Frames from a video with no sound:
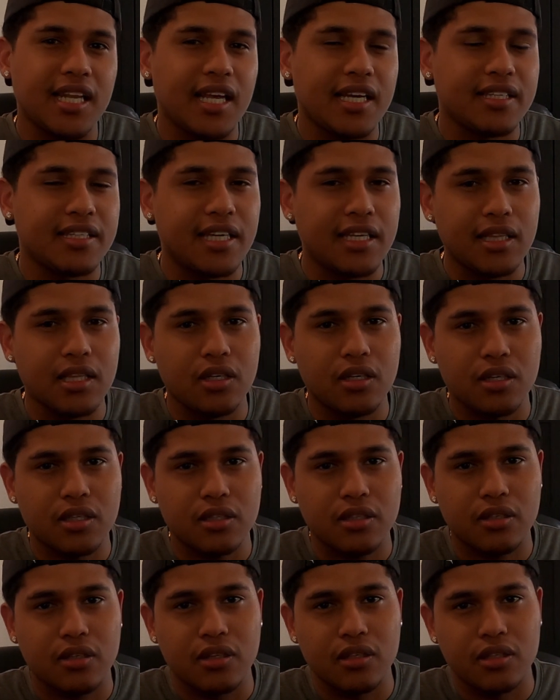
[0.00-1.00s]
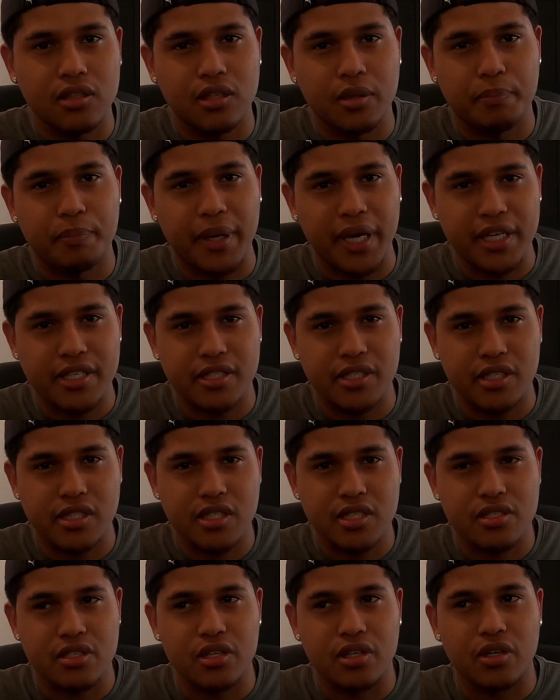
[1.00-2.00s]
like they looked on the pictures.
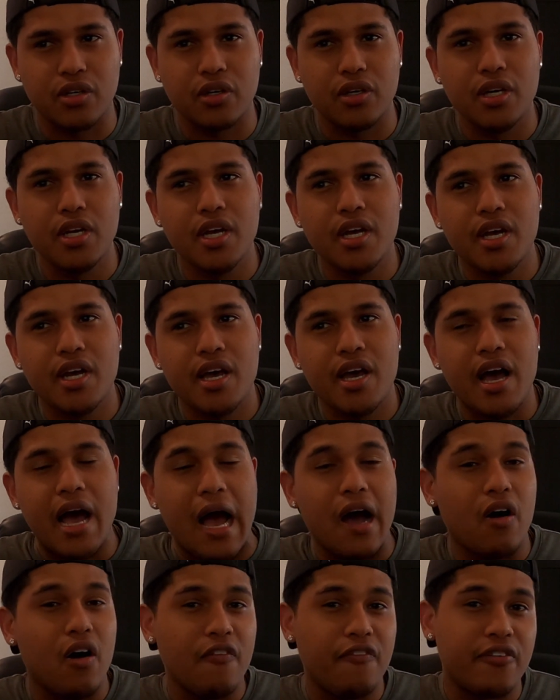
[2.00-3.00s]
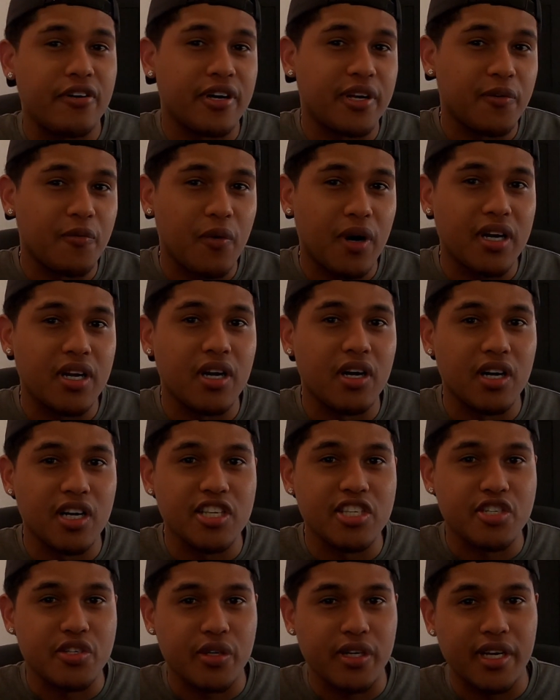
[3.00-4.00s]
So I offered him
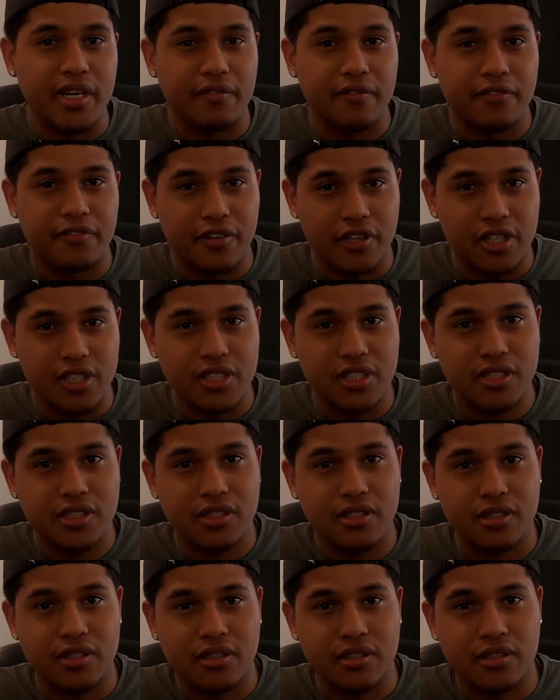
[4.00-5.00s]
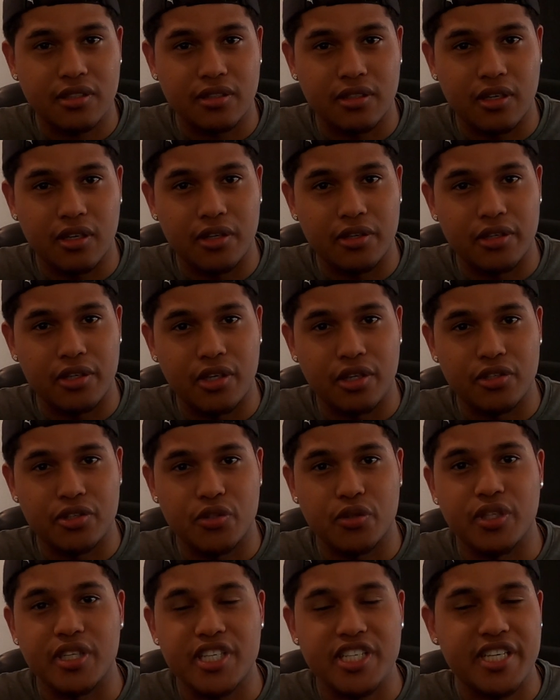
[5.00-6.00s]
100 first, or
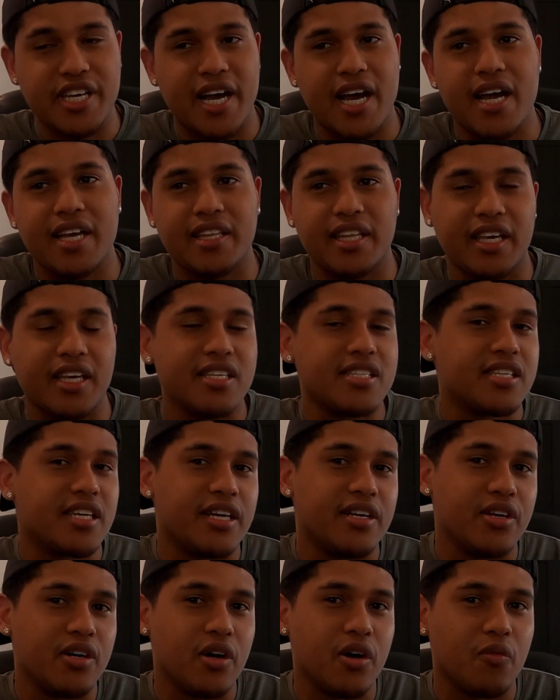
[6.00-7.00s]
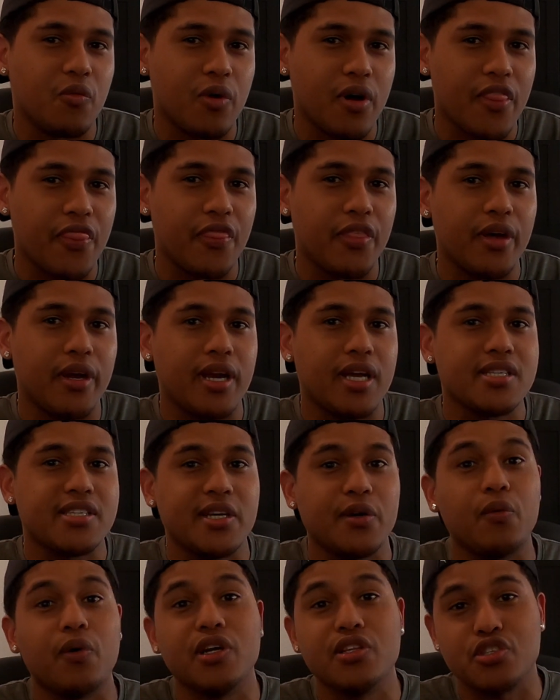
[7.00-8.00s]
through the chat, and then he said no, 130. I
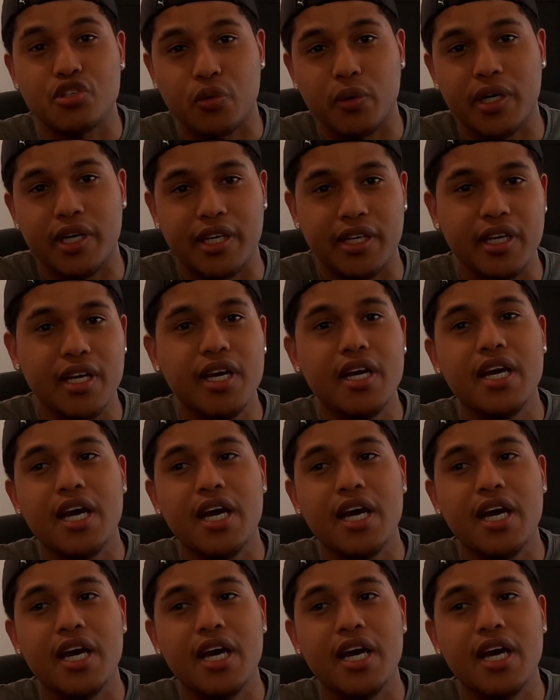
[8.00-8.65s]
said 120.